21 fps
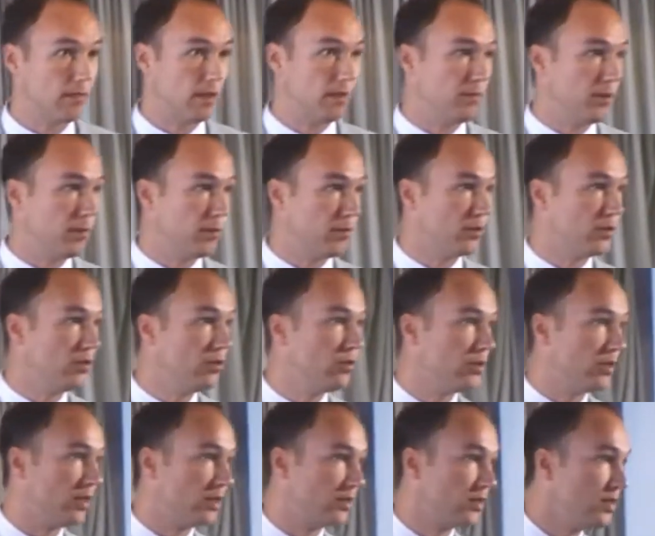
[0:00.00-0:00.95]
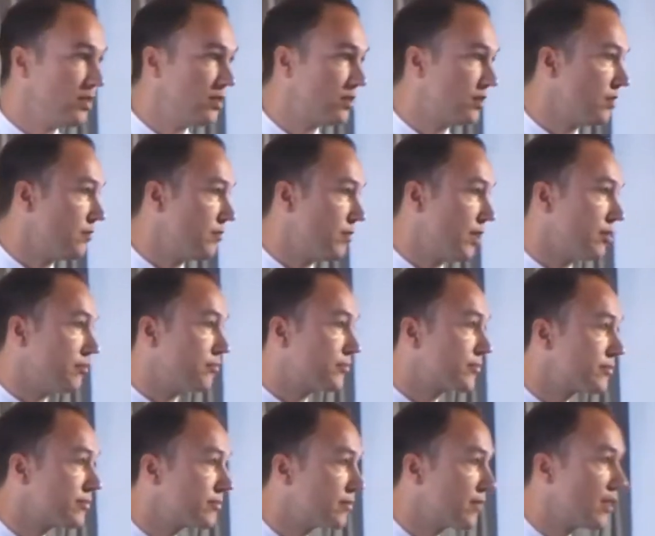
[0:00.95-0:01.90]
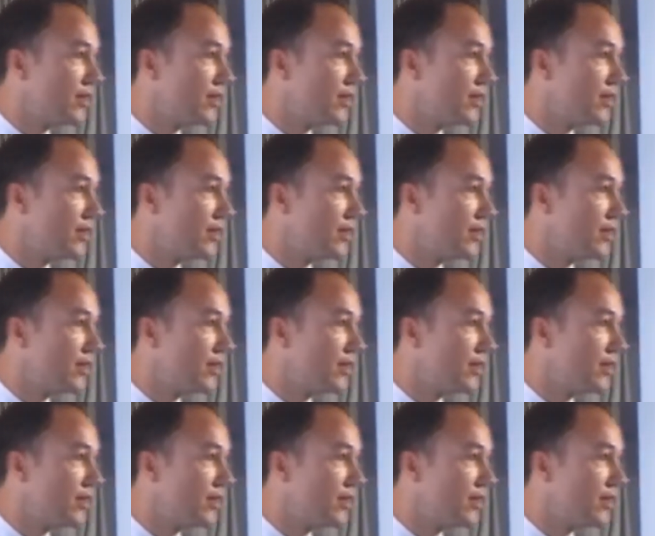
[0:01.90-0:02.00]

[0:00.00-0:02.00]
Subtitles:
and people knew it existed, but